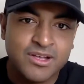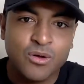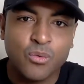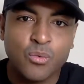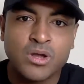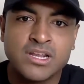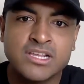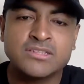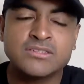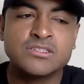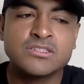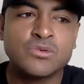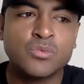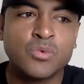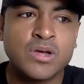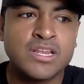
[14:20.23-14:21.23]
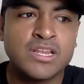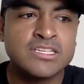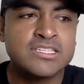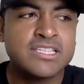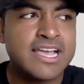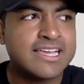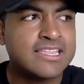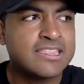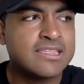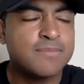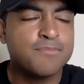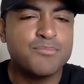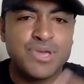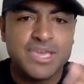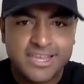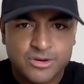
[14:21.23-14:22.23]
what is what is like the
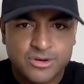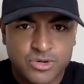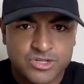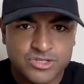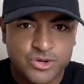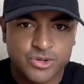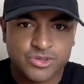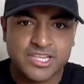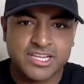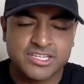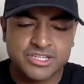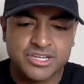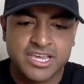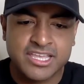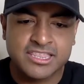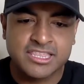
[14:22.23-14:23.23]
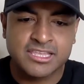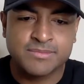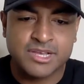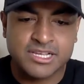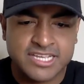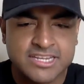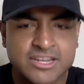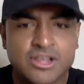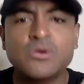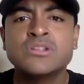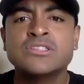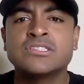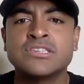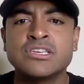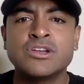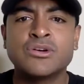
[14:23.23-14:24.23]
big result that you get them because i know
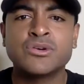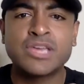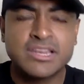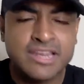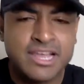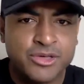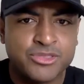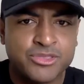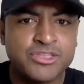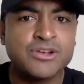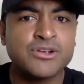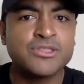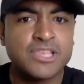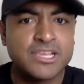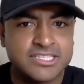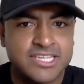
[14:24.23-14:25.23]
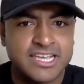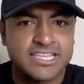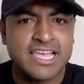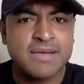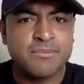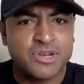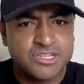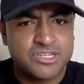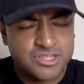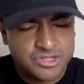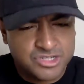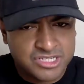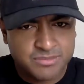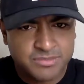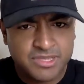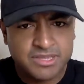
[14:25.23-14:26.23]
it's you know getting healthier and things like that but is there
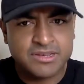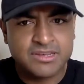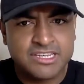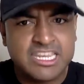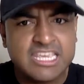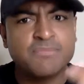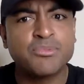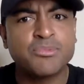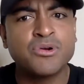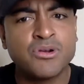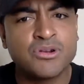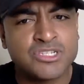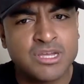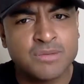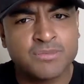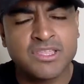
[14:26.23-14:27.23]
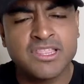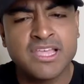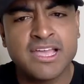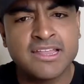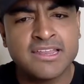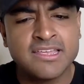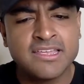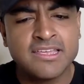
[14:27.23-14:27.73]
something deeper or something that